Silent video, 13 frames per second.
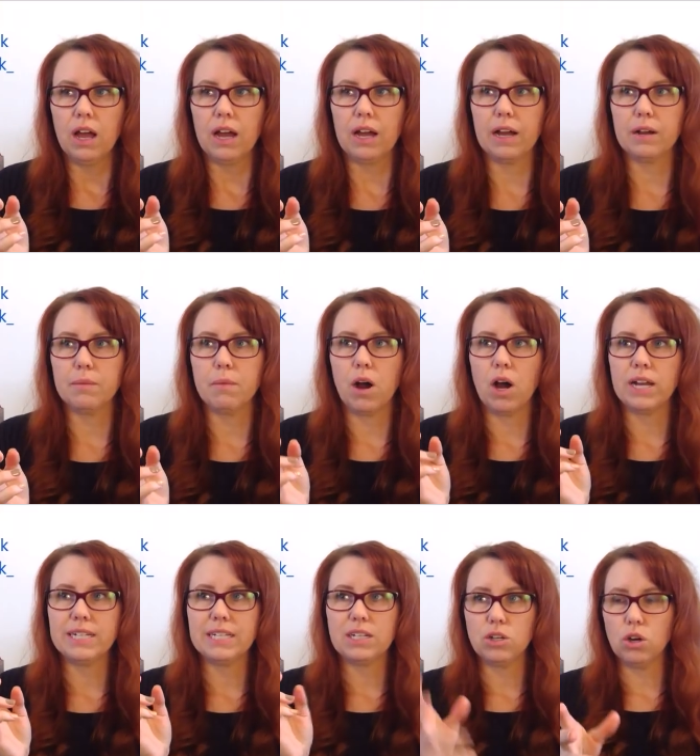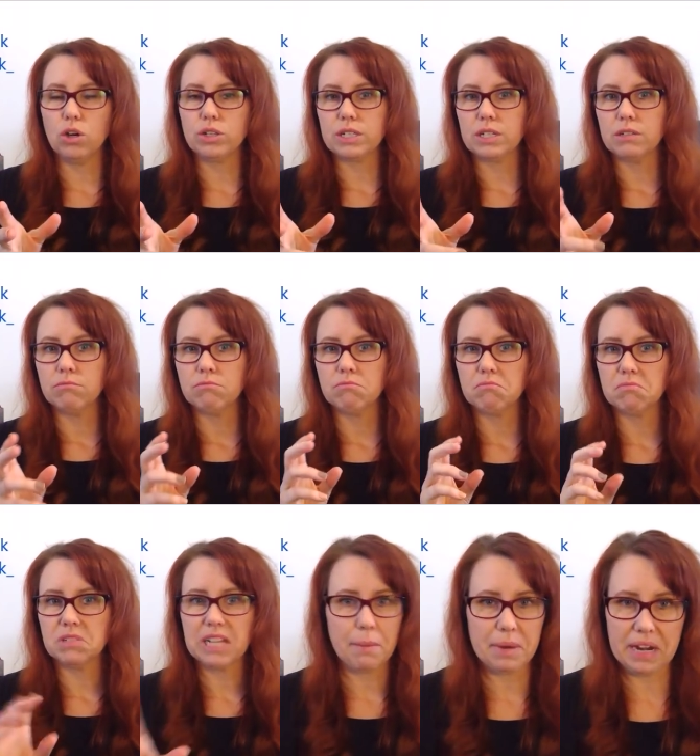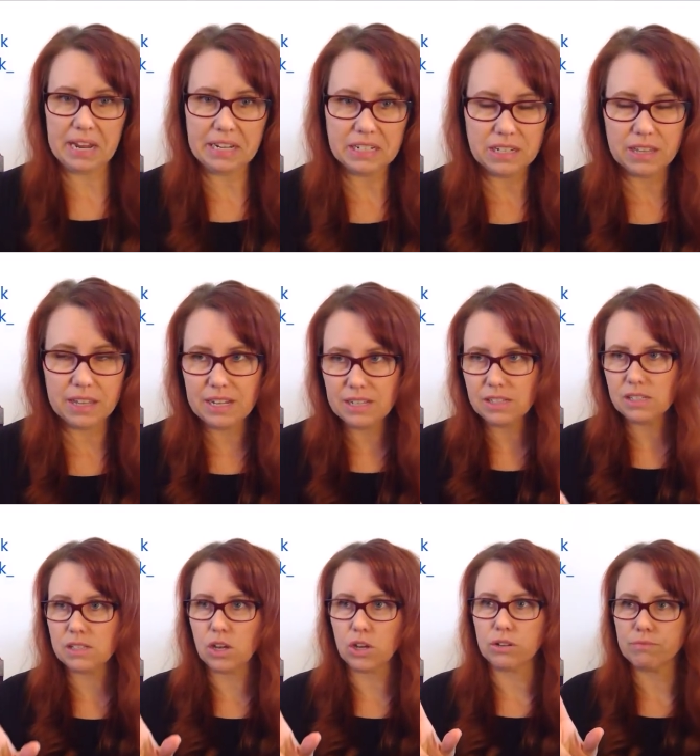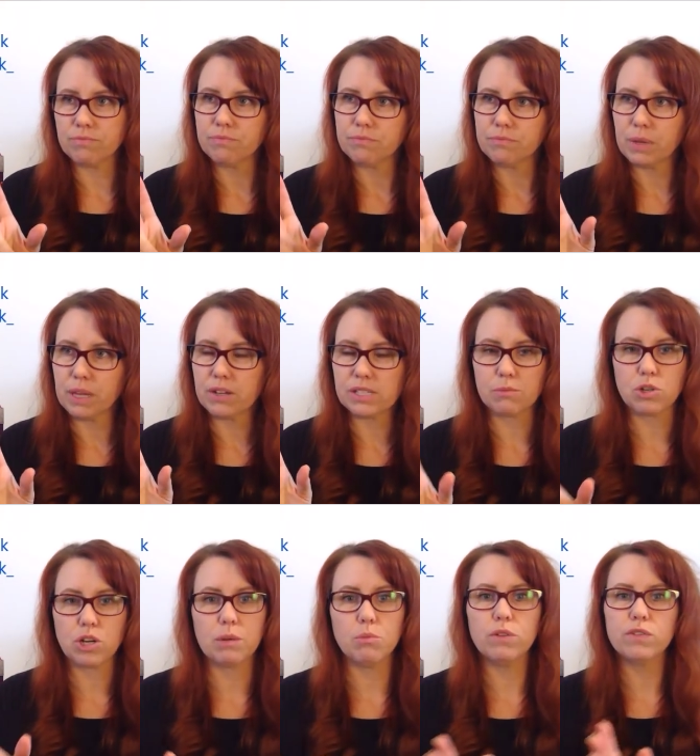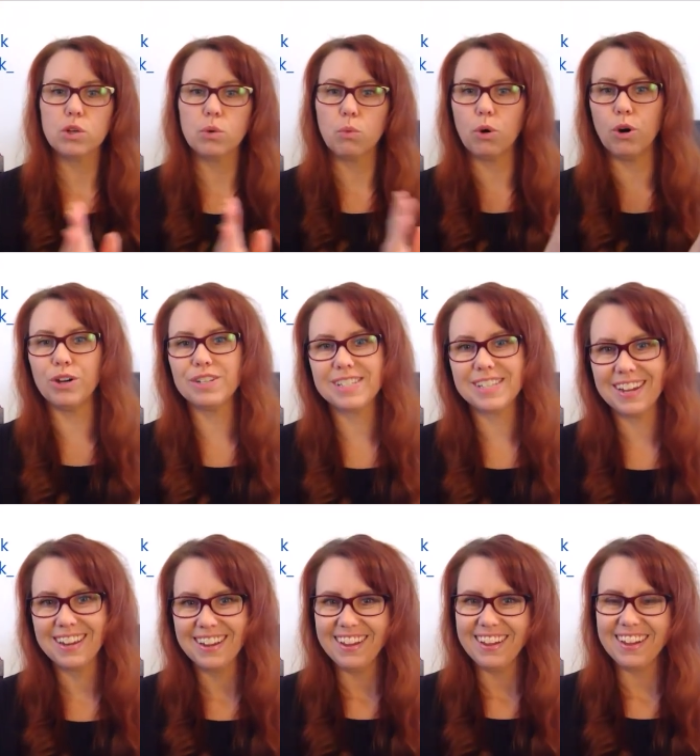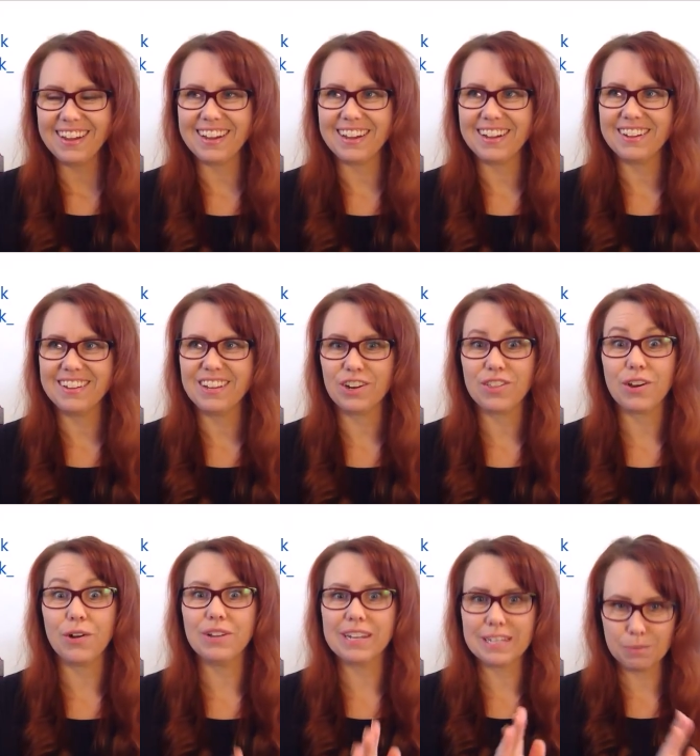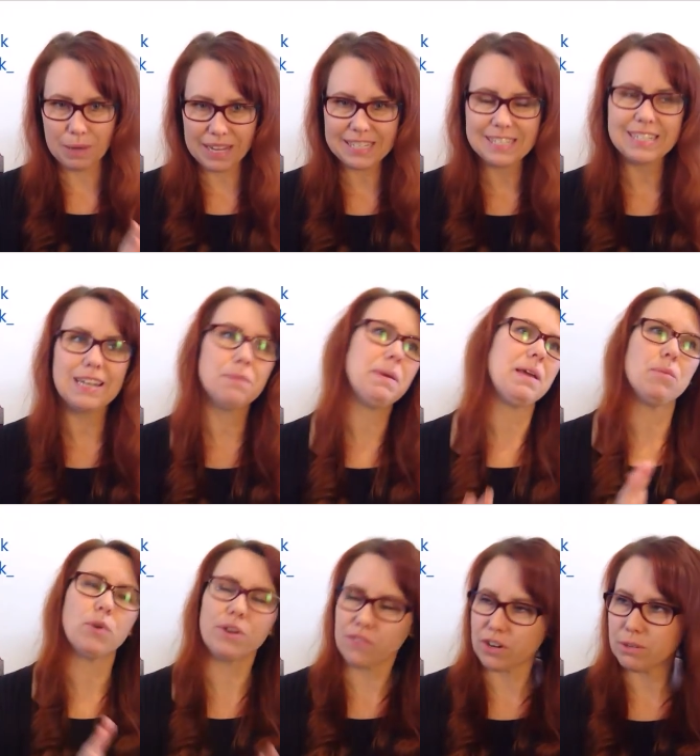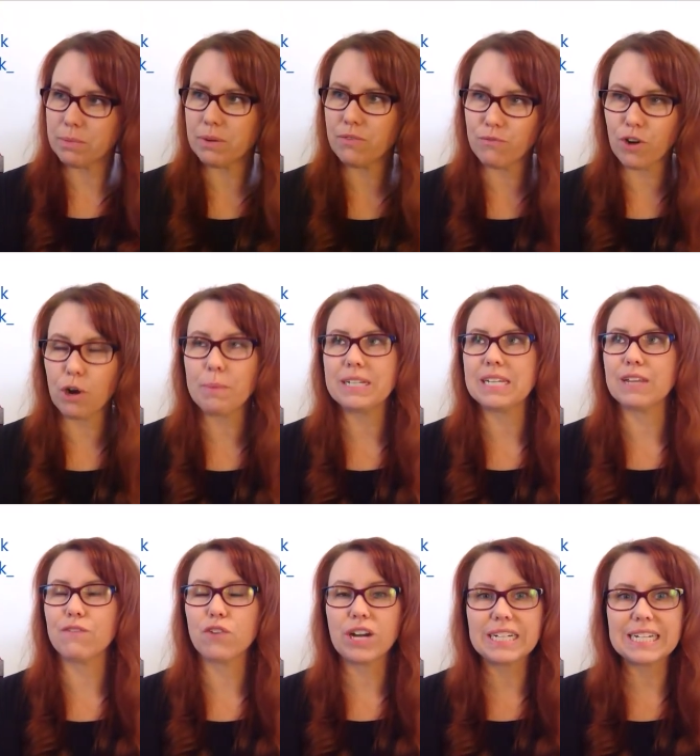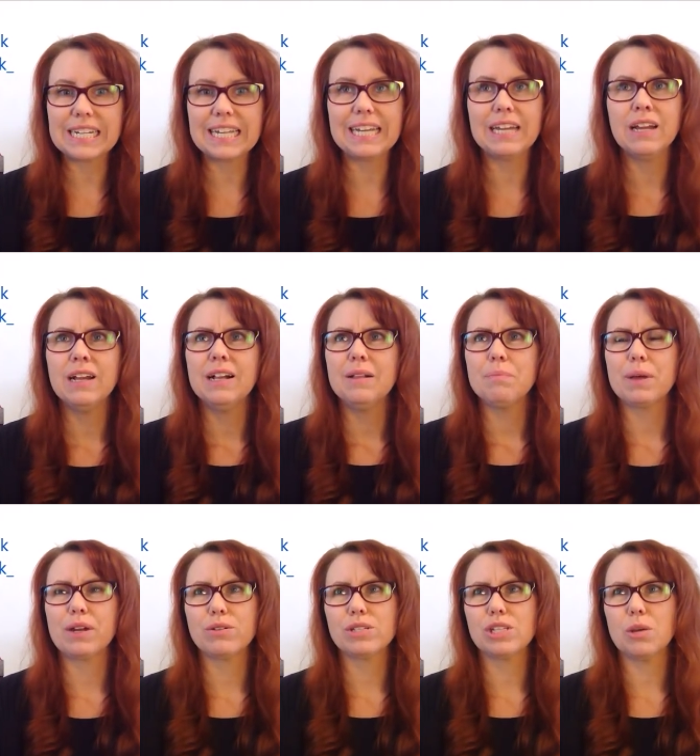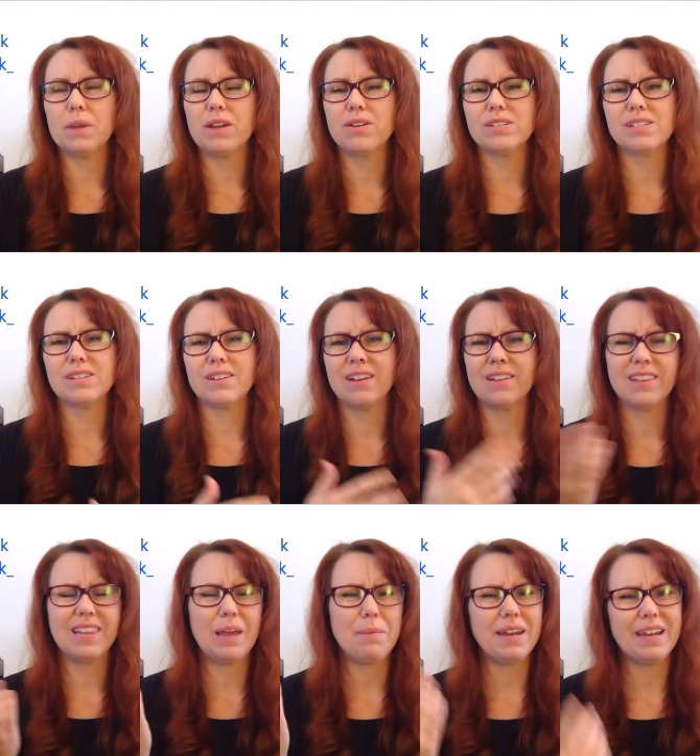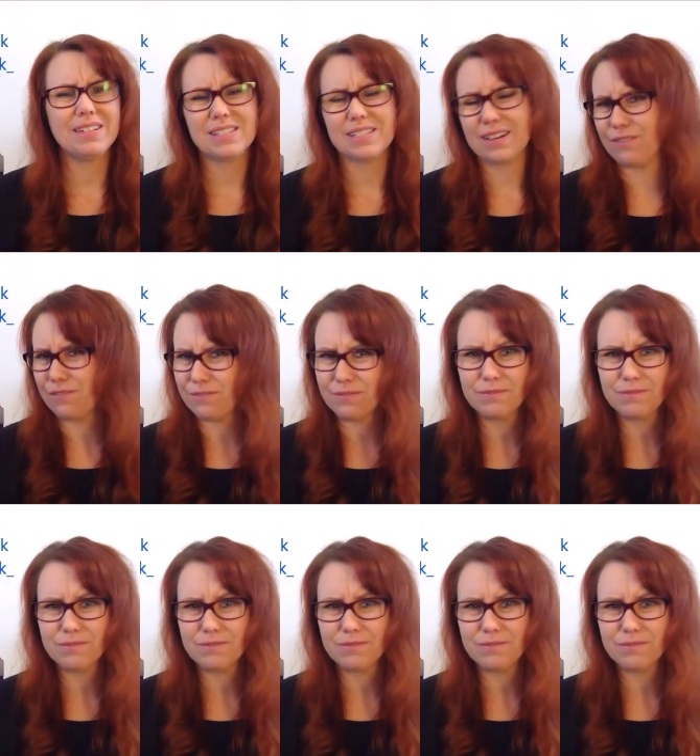I did not laminate these because I'm trying to move towards, you know, the whole less plastic, being more environmentally friendly, but also because laminated stuff